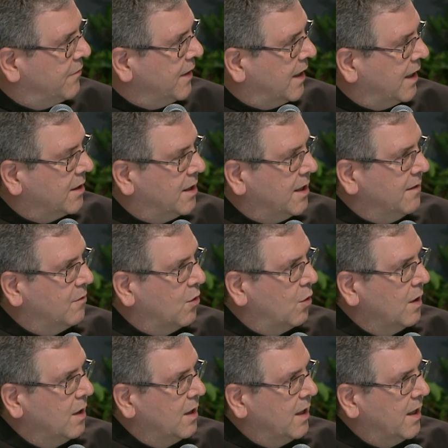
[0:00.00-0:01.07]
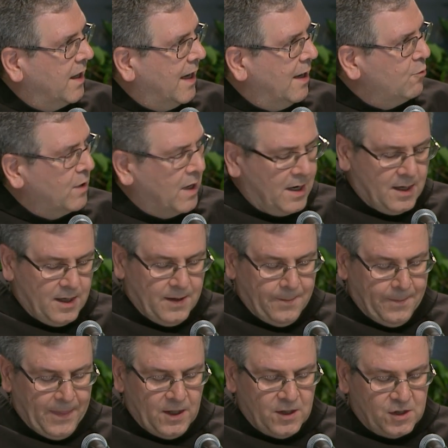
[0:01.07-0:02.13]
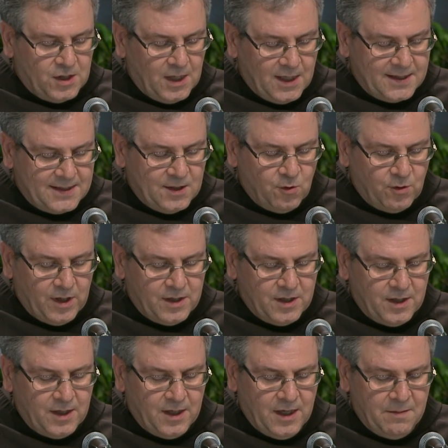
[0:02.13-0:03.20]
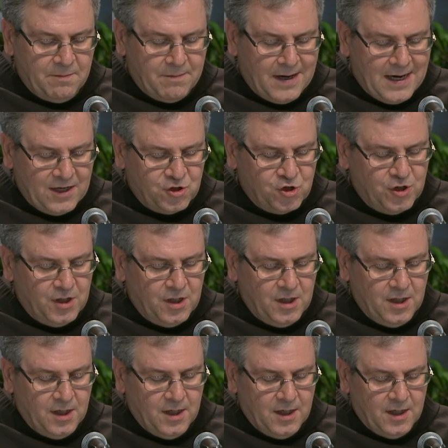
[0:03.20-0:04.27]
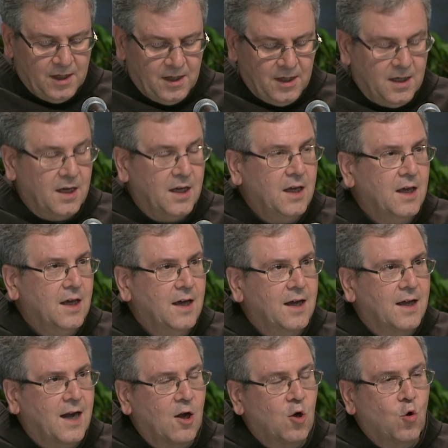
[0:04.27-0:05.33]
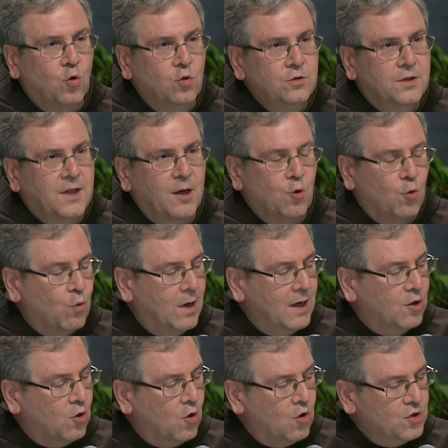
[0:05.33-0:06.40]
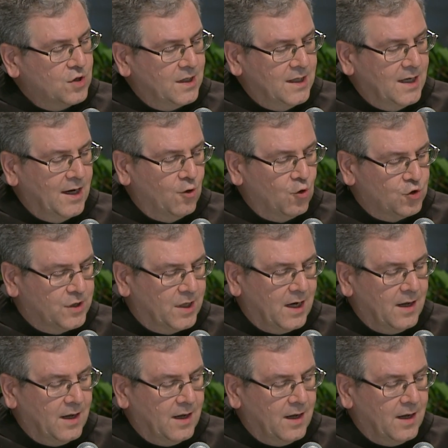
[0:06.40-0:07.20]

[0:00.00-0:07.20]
The exhibition is full of pictures and images that